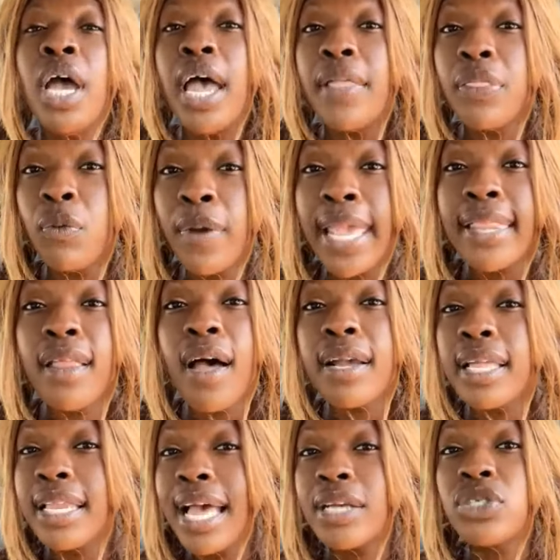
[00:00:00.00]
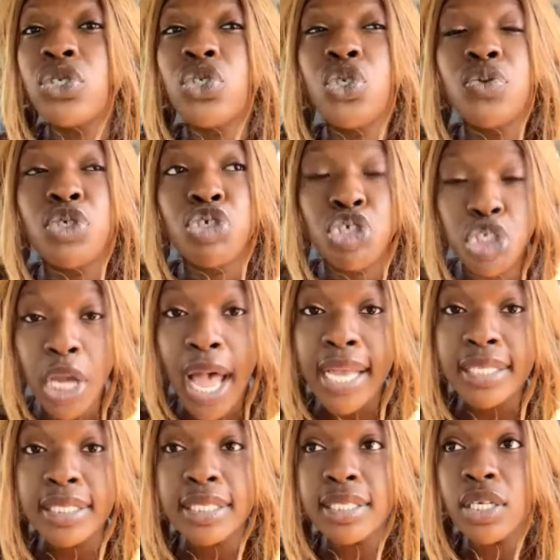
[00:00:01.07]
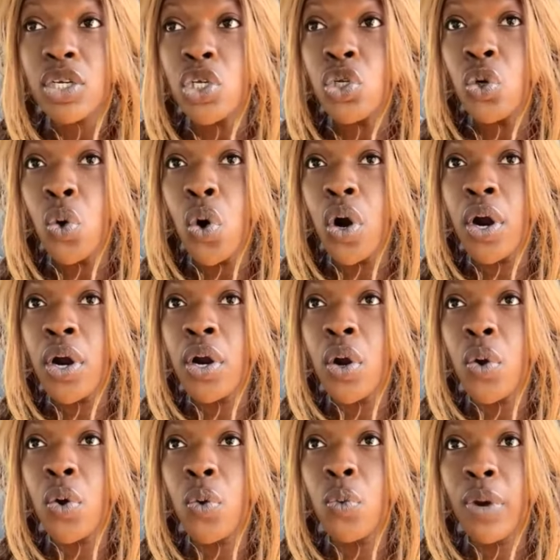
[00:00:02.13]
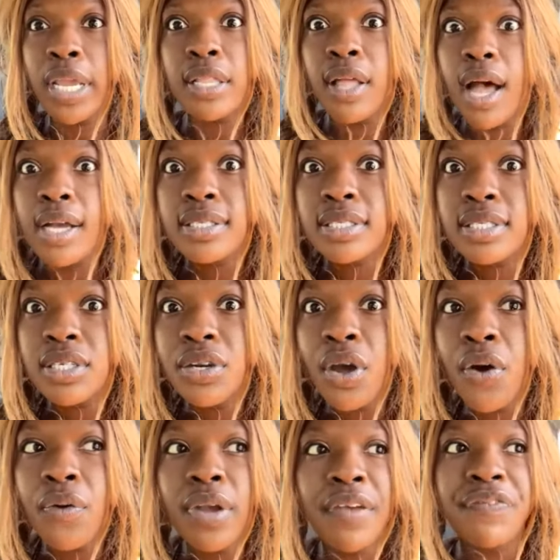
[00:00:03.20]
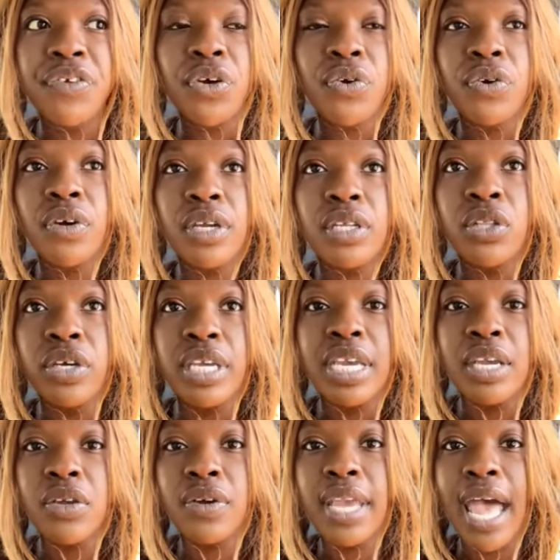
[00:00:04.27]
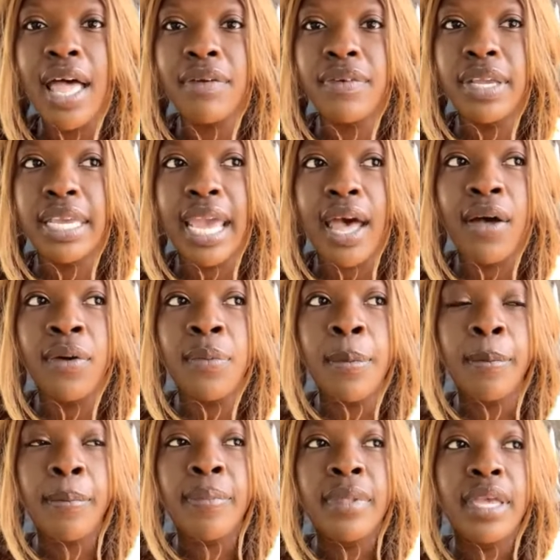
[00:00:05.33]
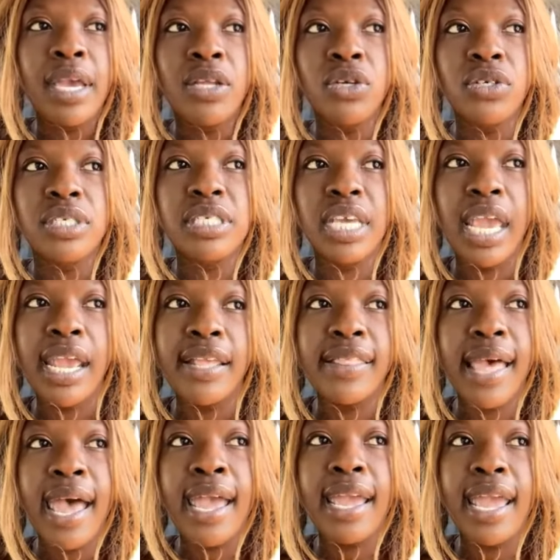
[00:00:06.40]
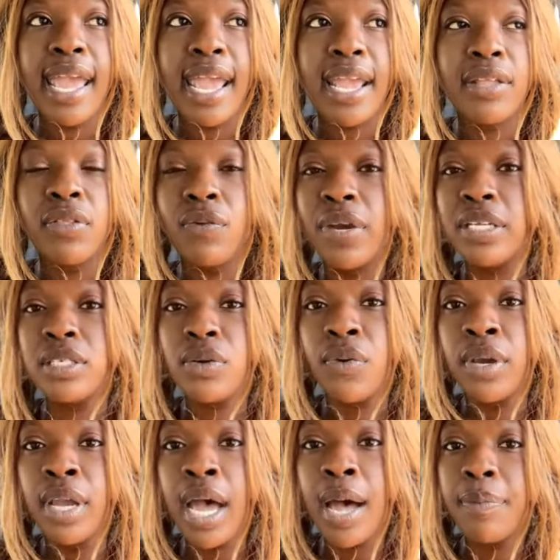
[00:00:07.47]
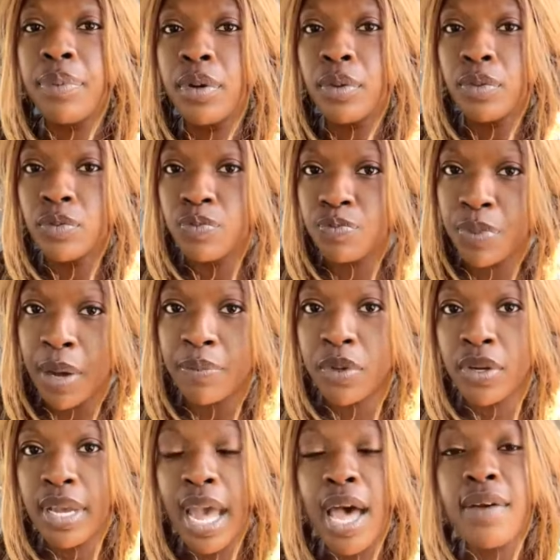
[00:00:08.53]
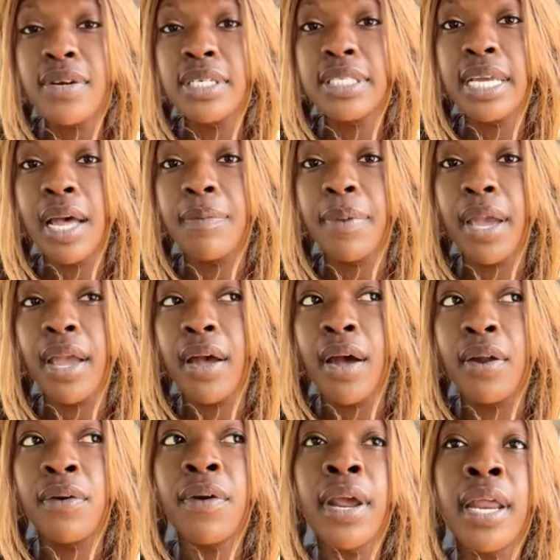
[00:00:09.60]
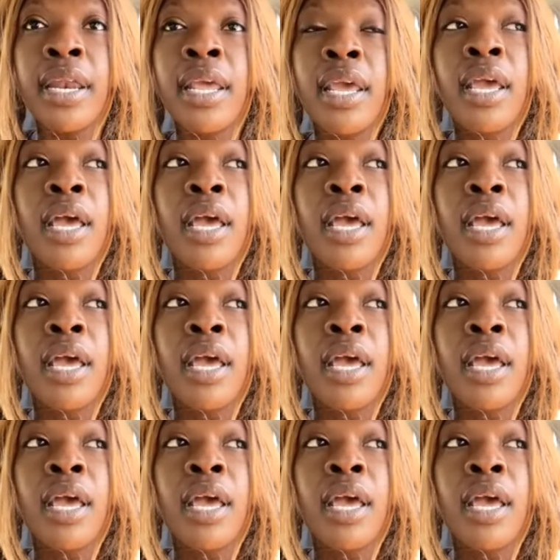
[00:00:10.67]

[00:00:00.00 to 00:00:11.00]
And the weight log allows you to adjust your weight loss. You know, if you're looking at your calorie count and you're seeing that, hey, the weight's going up, bump your calories down by 100.